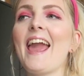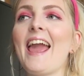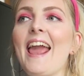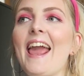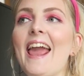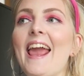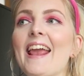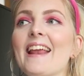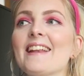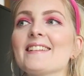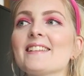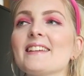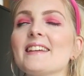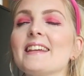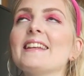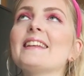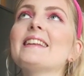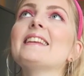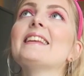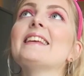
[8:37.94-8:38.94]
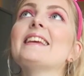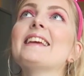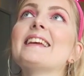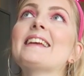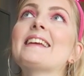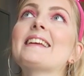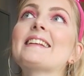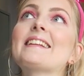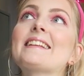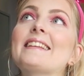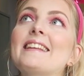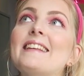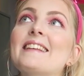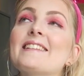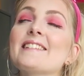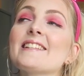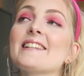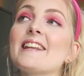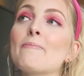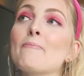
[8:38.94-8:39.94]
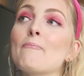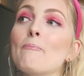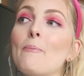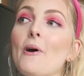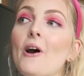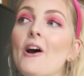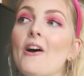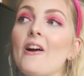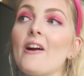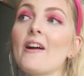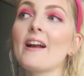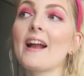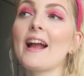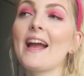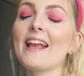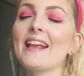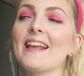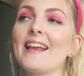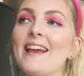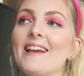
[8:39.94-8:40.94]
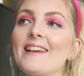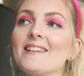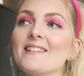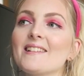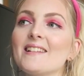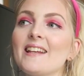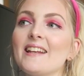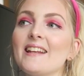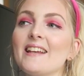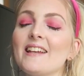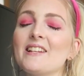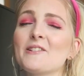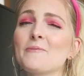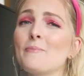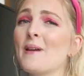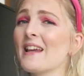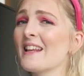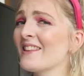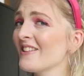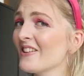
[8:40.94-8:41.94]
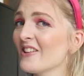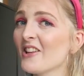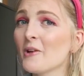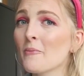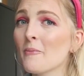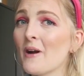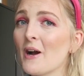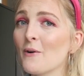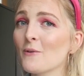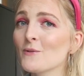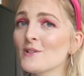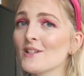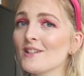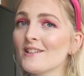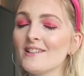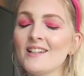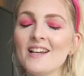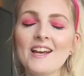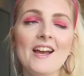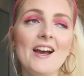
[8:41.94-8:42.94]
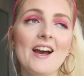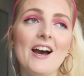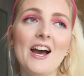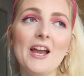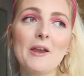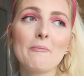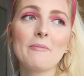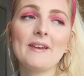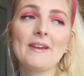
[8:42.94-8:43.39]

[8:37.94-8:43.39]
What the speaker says: And in the Disney park, I guess it is Big Thunder Mountain. I